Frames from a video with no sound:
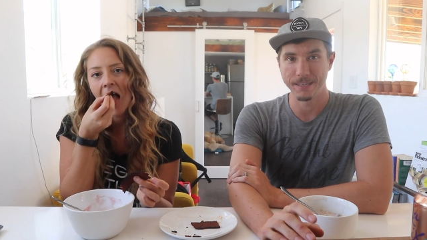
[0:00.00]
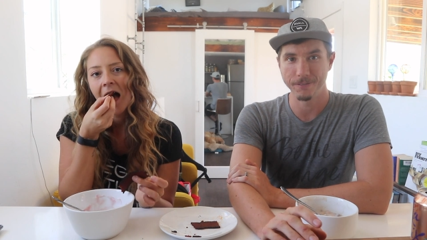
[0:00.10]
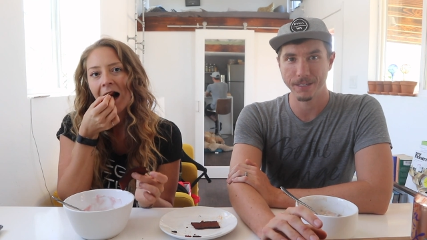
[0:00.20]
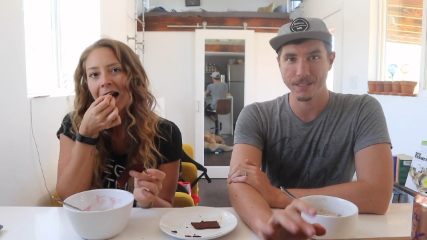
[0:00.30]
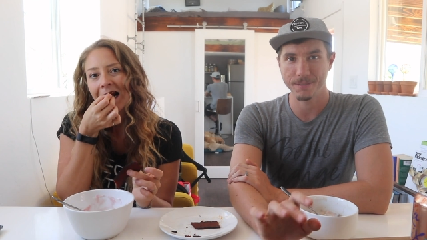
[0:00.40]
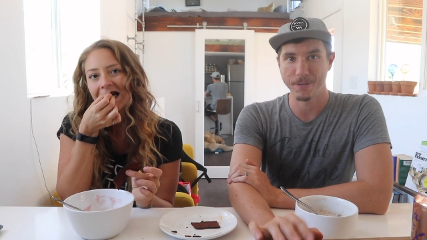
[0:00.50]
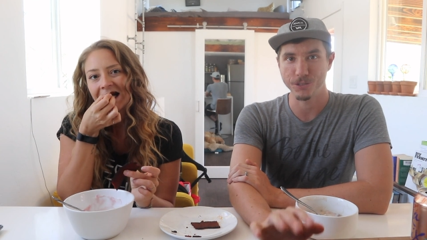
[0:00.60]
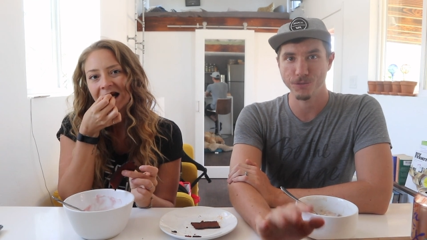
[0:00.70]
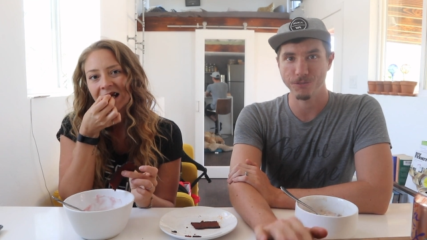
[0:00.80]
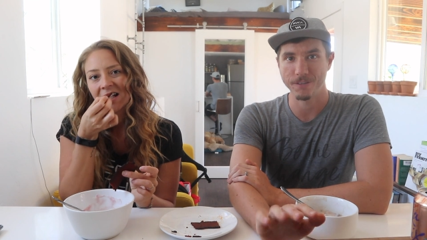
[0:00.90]
Speaker 1: giving as
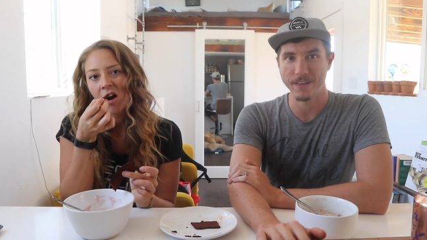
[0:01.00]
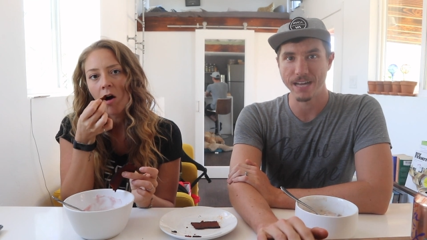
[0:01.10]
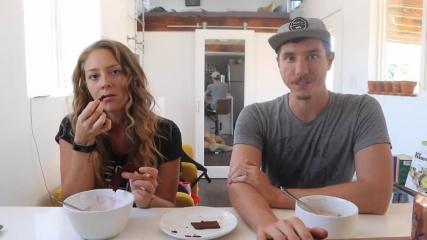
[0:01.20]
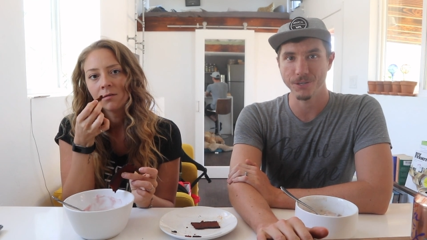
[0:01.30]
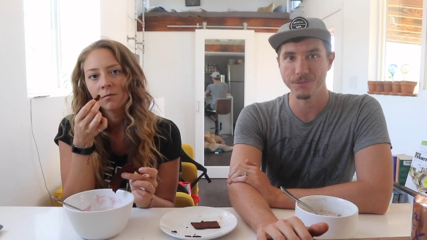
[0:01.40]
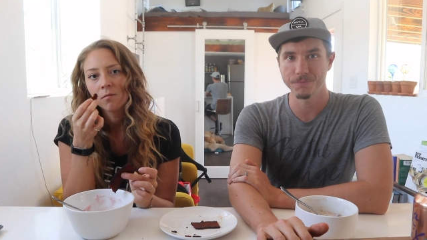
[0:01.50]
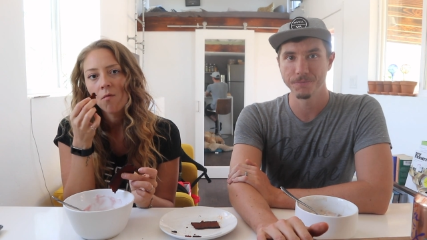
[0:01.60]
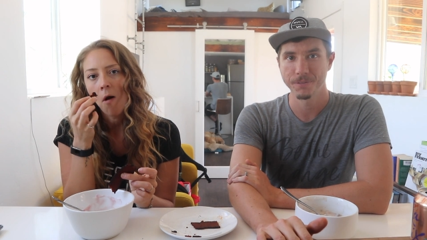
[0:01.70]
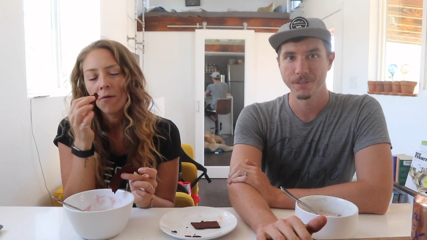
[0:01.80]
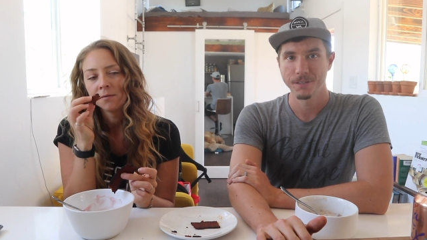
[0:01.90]
much free value,
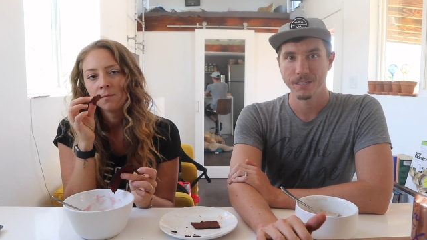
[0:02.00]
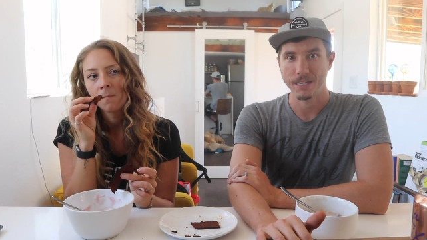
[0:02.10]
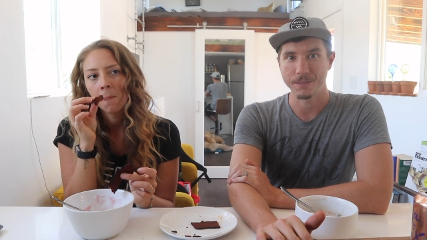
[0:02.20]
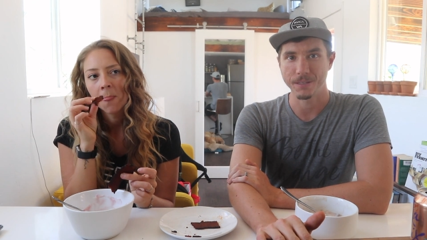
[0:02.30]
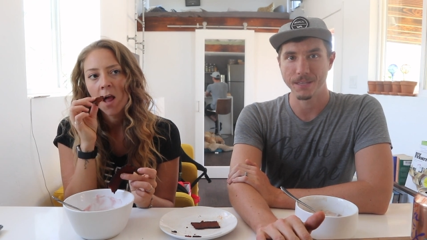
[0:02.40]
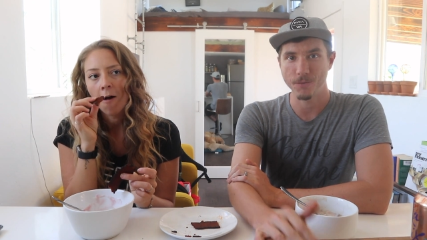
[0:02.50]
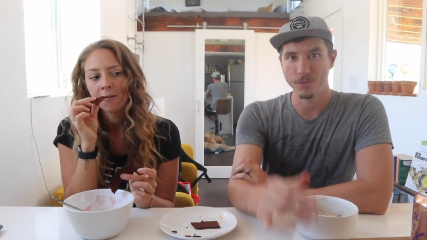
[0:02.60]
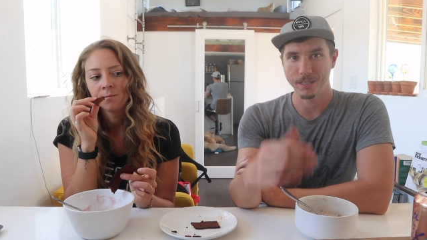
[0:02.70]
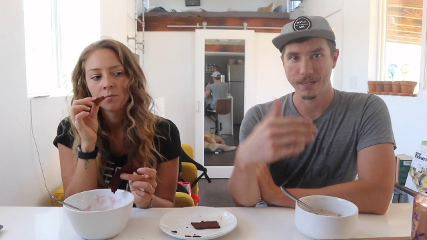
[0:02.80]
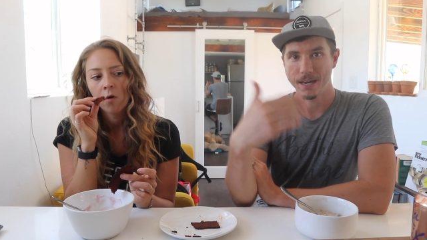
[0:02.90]
and then that
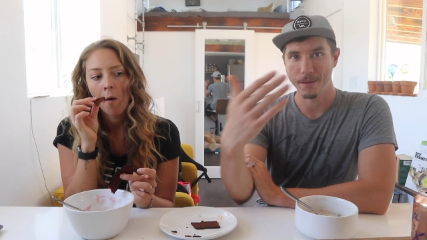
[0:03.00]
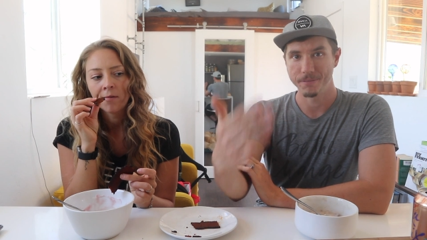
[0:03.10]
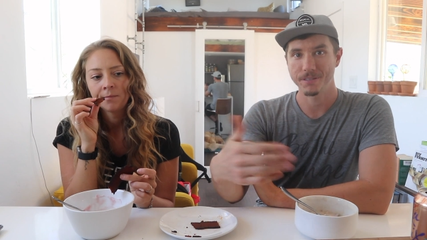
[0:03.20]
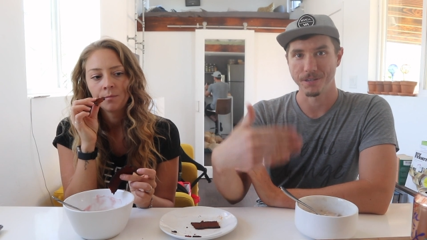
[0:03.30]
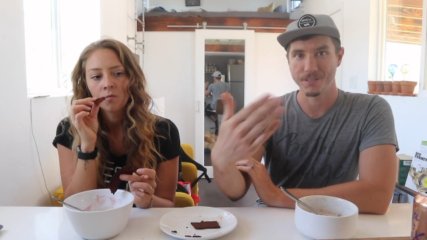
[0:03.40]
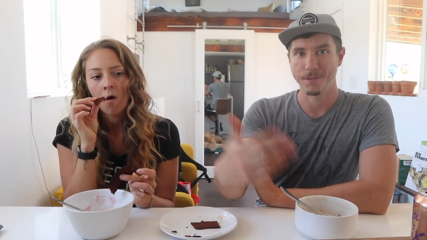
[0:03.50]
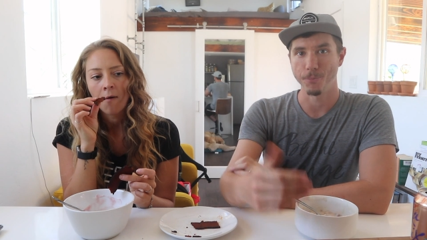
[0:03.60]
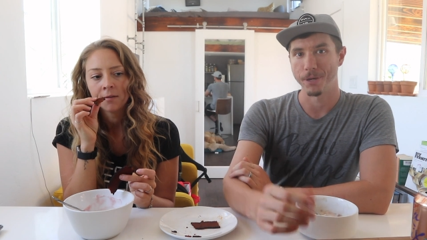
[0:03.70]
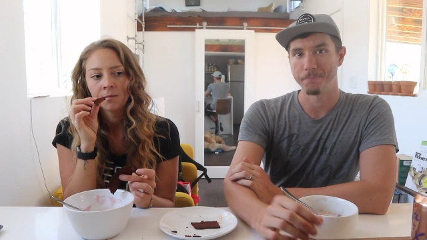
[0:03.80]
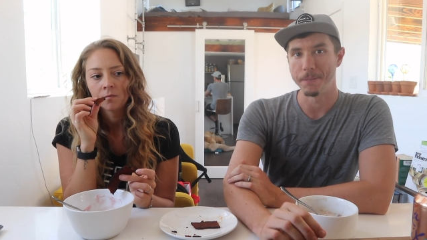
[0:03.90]
really kind of starts to
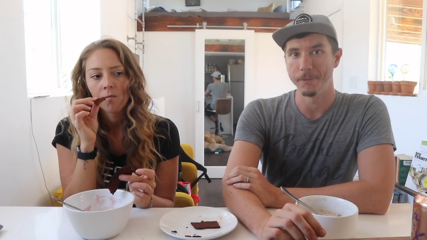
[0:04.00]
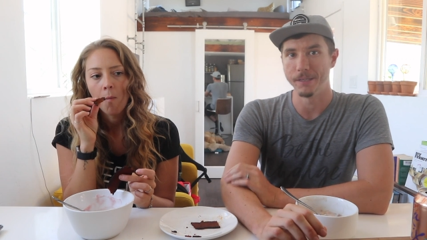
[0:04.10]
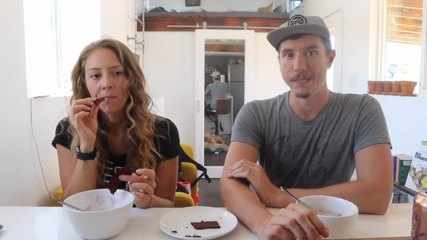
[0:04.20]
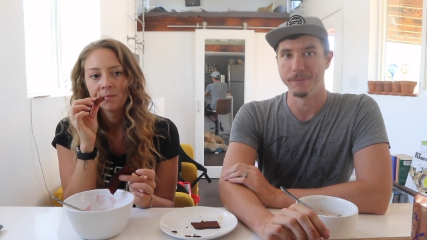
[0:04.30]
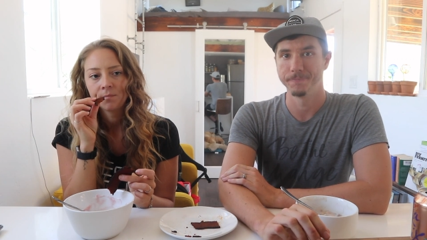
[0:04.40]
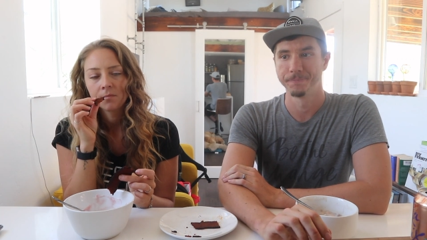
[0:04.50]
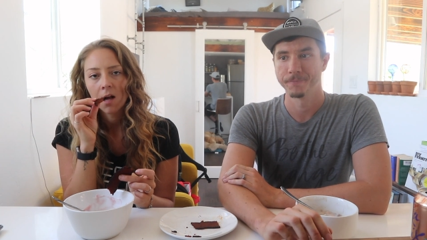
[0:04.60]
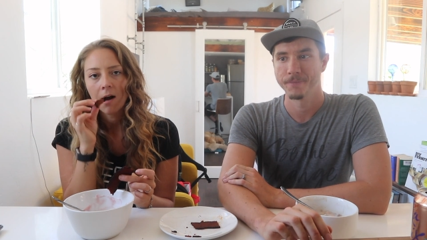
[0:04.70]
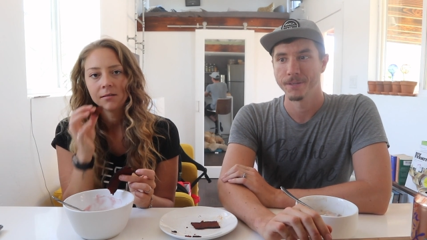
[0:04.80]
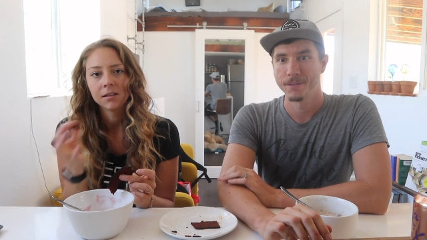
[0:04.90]
bring people in.
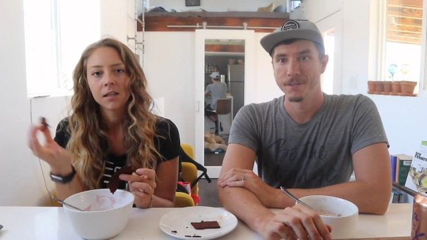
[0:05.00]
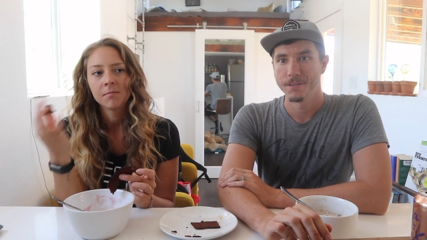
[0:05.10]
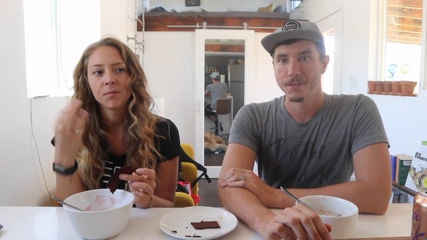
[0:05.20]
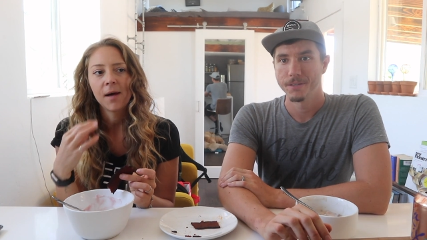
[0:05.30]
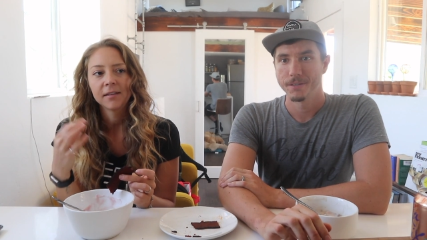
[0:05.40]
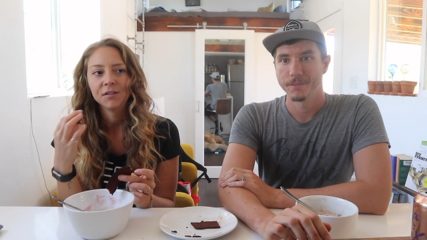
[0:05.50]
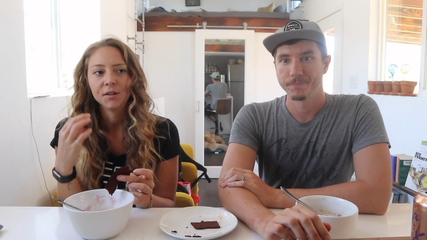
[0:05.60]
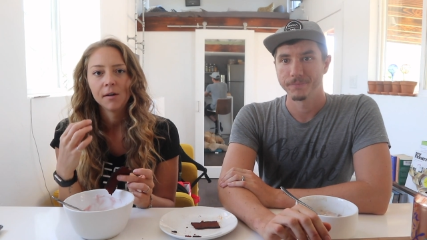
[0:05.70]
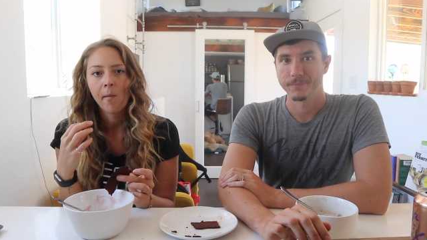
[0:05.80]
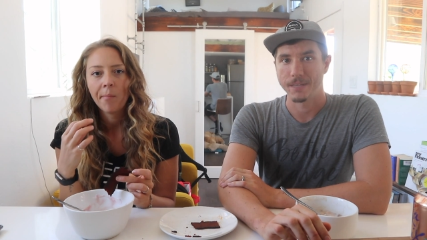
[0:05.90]
Speaker 2: It comes back to
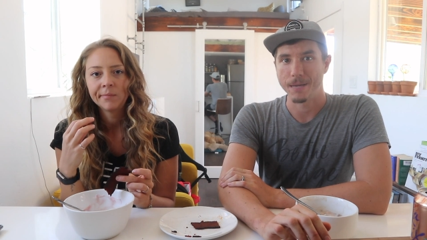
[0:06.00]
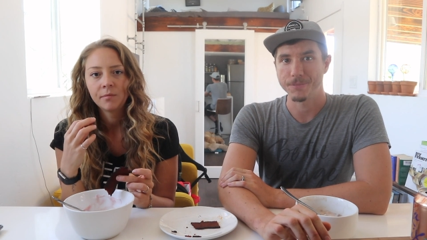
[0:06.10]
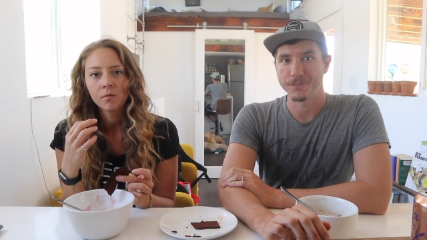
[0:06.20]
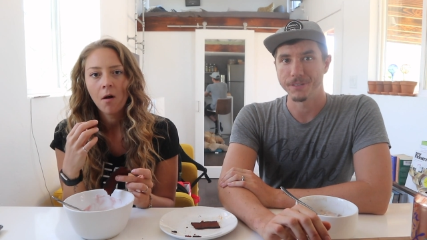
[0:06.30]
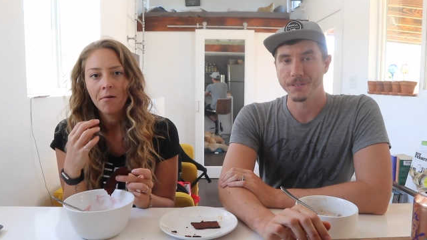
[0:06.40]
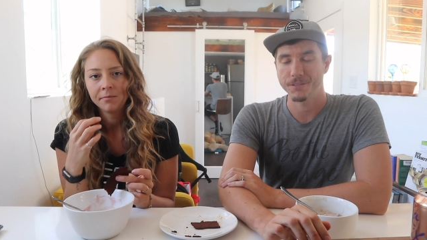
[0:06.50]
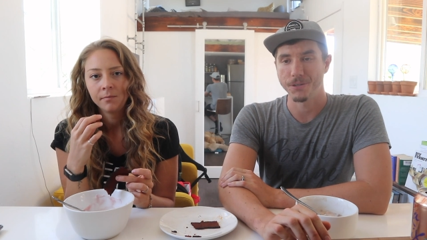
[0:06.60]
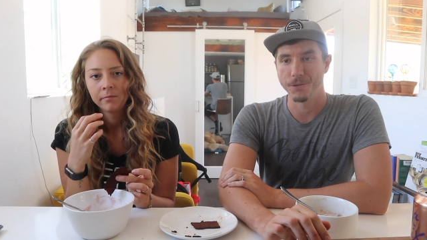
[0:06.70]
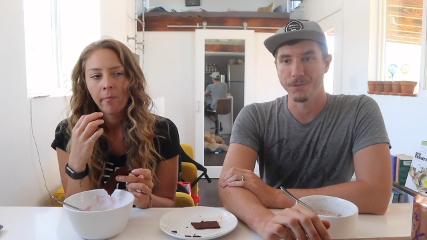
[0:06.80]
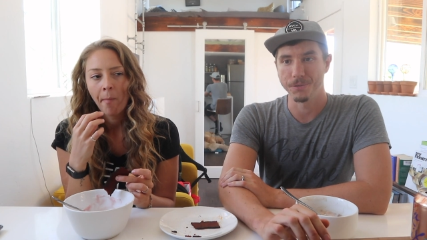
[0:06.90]
you.
Speaker 1: Absolutely.
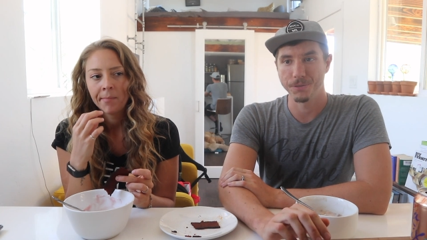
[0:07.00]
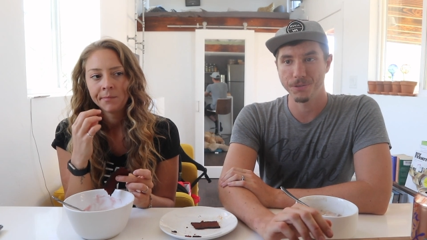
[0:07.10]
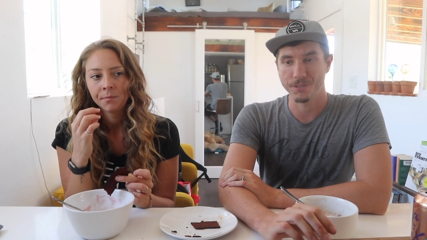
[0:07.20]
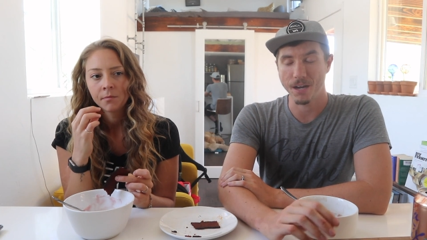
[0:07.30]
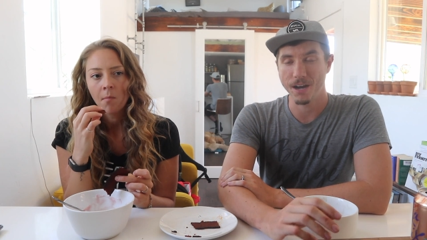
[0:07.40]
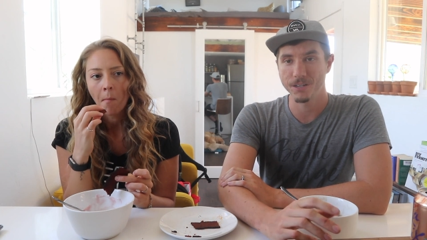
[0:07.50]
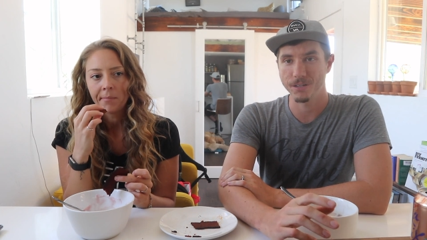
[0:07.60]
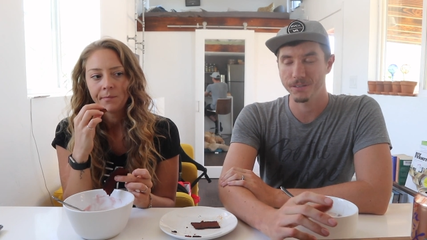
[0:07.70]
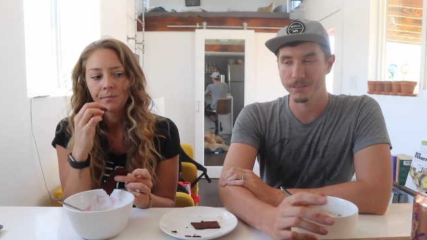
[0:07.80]
So there's hundred,